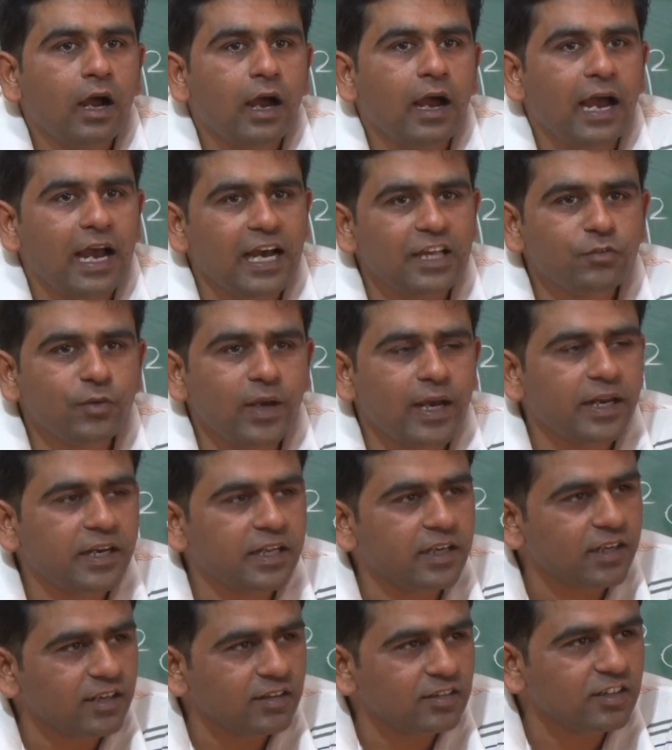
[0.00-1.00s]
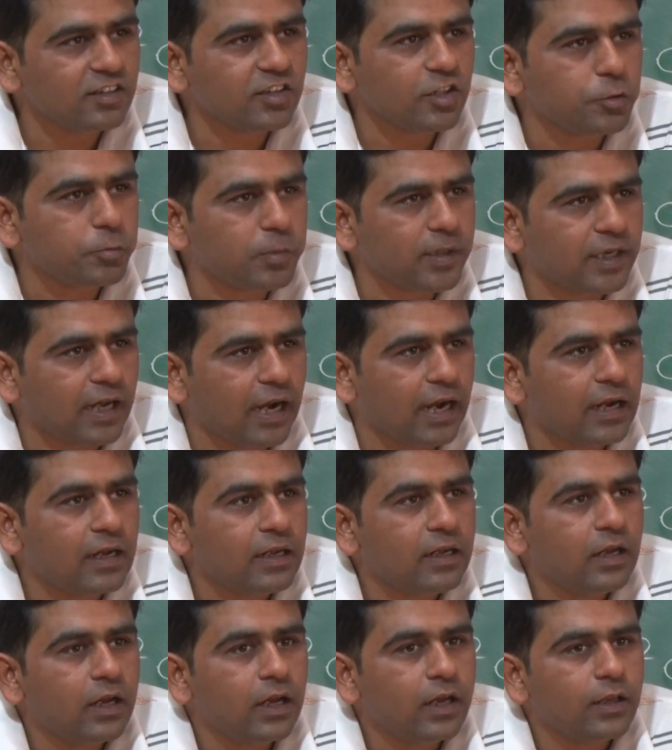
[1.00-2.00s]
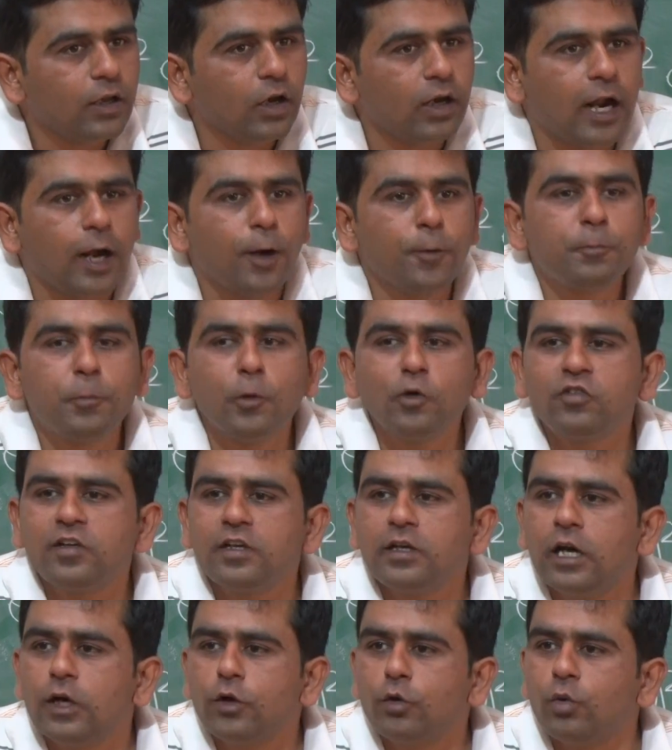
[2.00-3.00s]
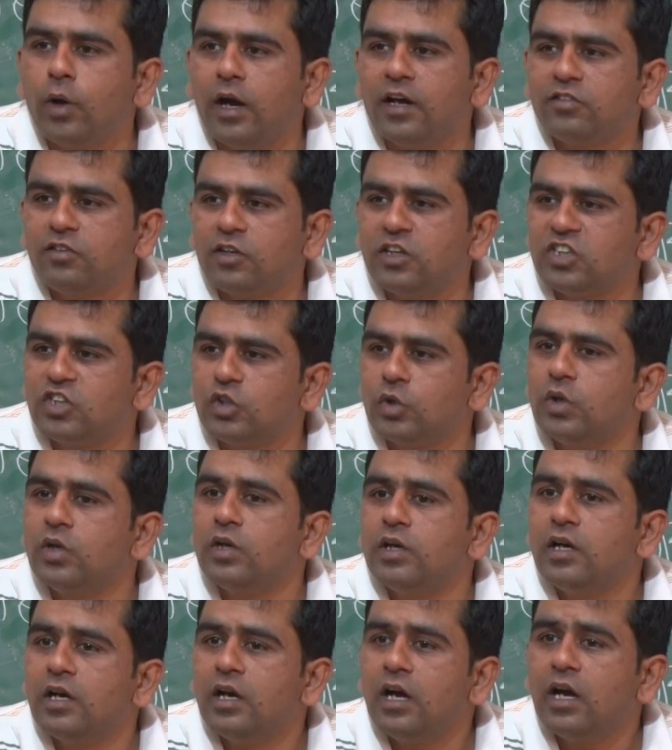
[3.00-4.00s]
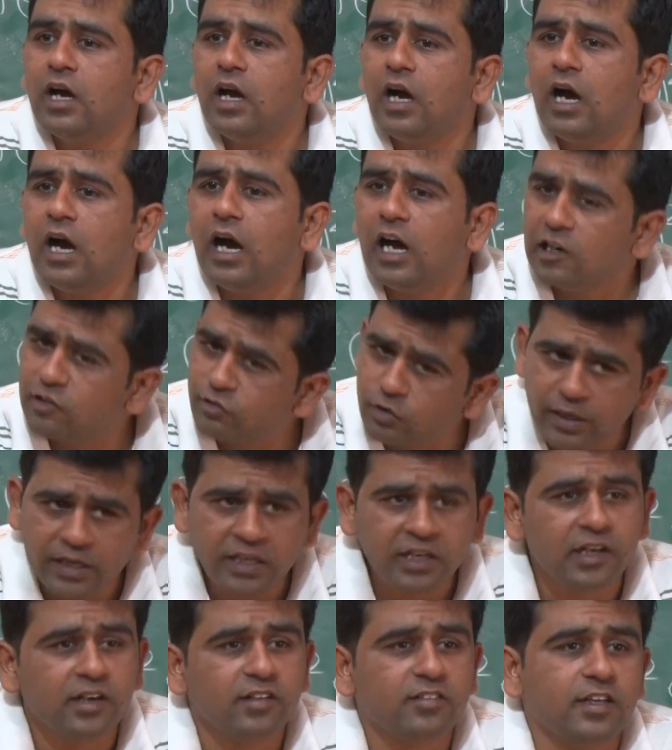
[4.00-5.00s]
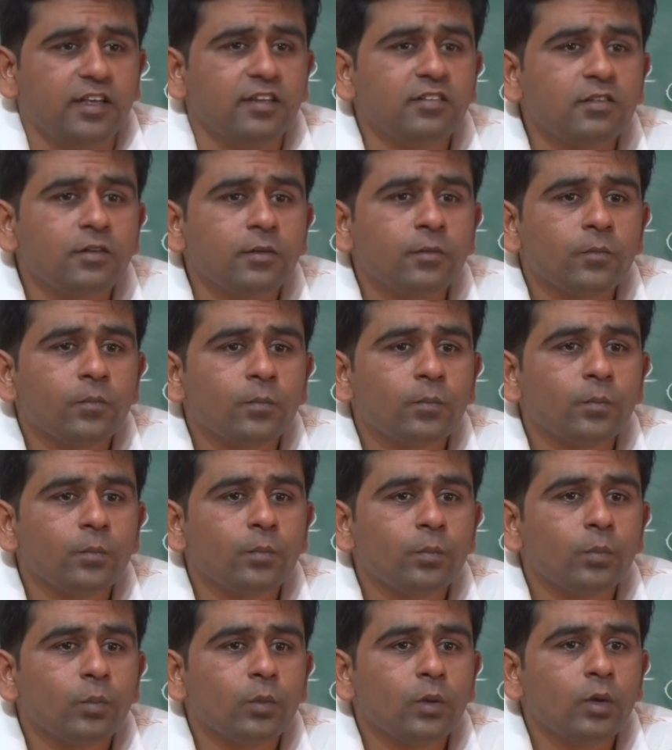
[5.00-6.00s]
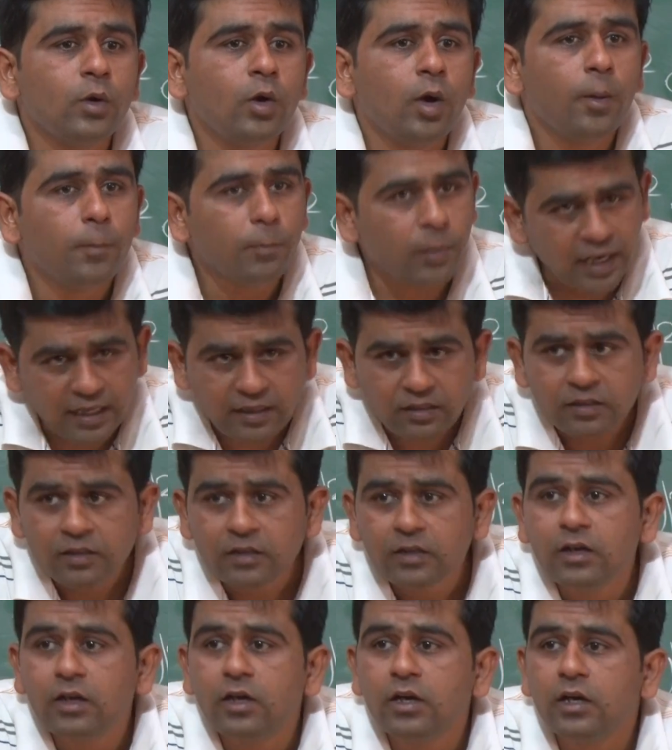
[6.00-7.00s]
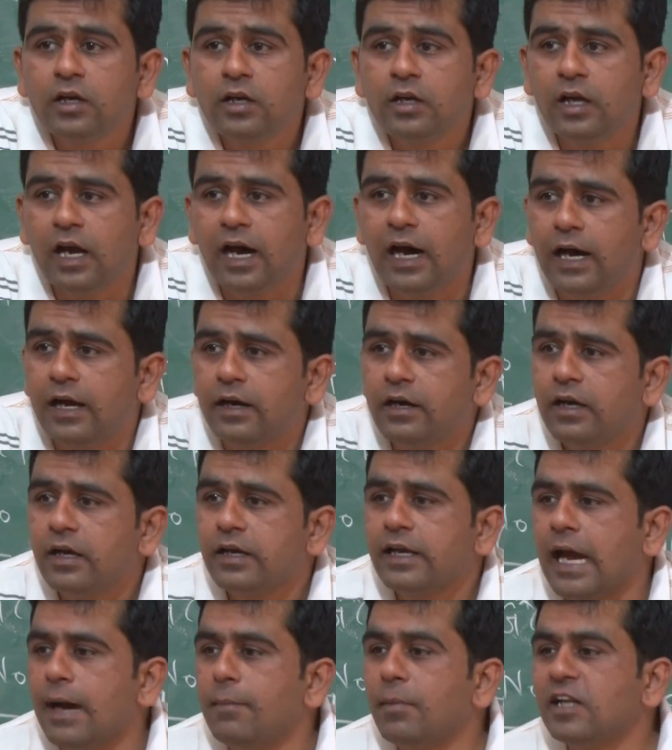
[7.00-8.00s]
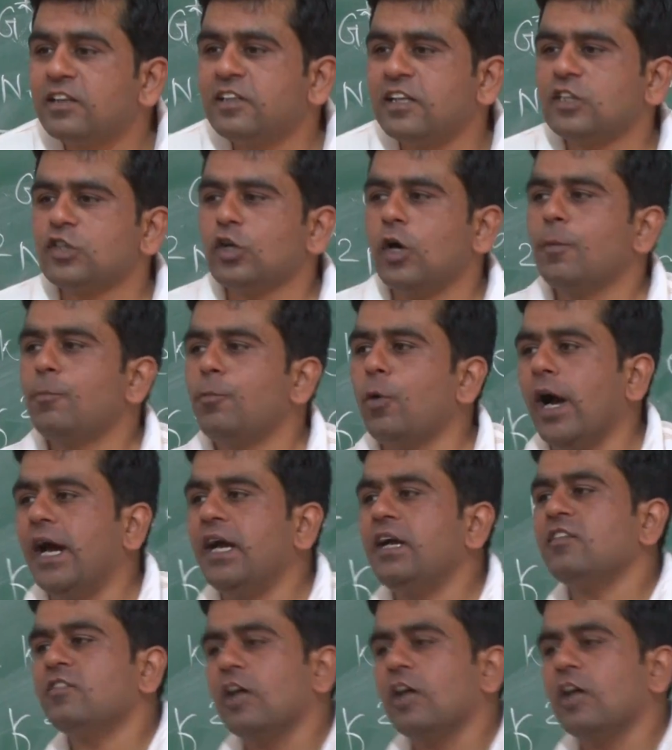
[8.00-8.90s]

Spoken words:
as we are increasing this beta, your output signal to noise ratio also increases, but your gamma threshold point is